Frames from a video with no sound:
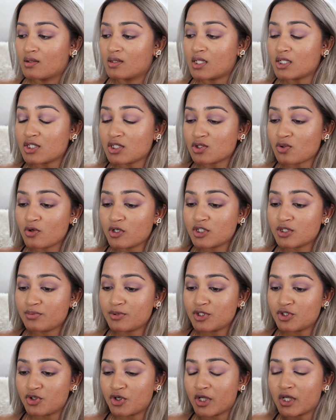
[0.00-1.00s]
This is going to
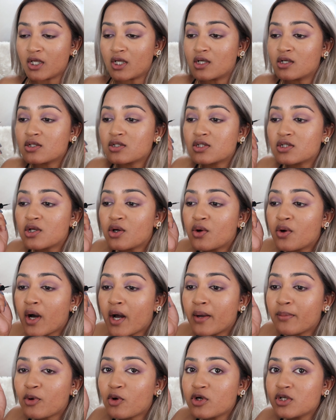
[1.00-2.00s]
be tricky. So
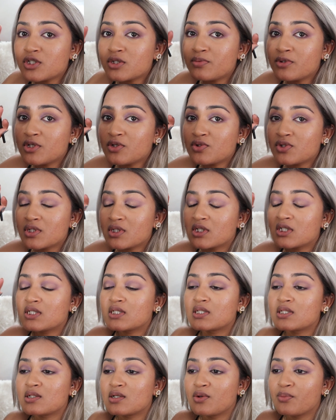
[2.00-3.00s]
I'm going to be using
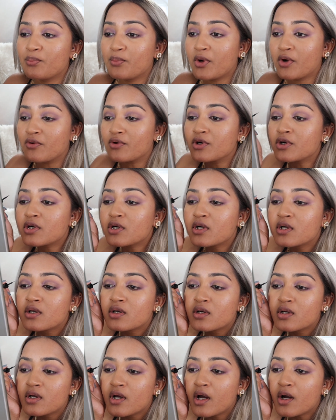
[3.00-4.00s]
this mirror
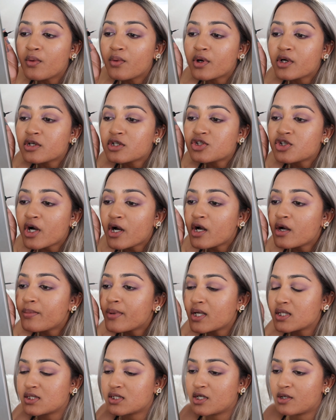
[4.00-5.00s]
and we're going to try our
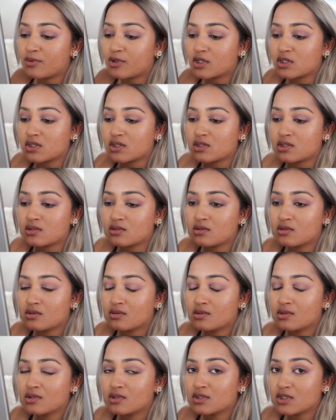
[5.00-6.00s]
best here because
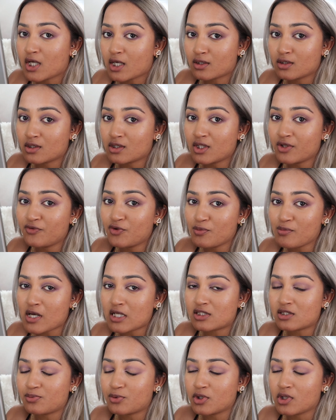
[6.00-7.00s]
technically if you
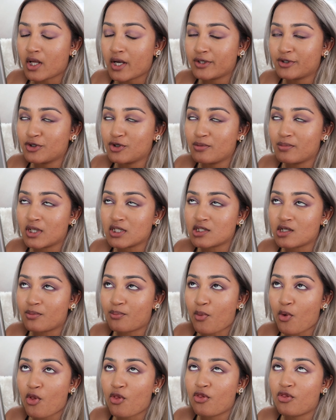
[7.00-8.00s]
mess up your liner, you mess
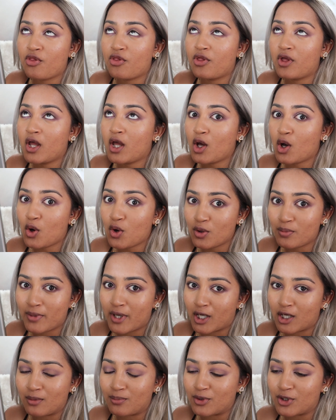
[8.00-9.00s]
up the whole
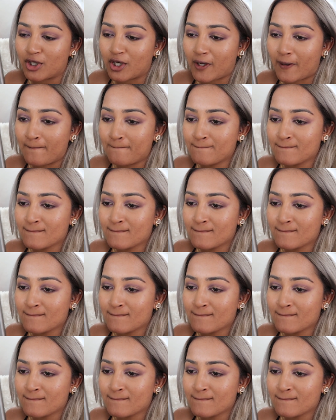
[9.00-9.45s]
makeup look.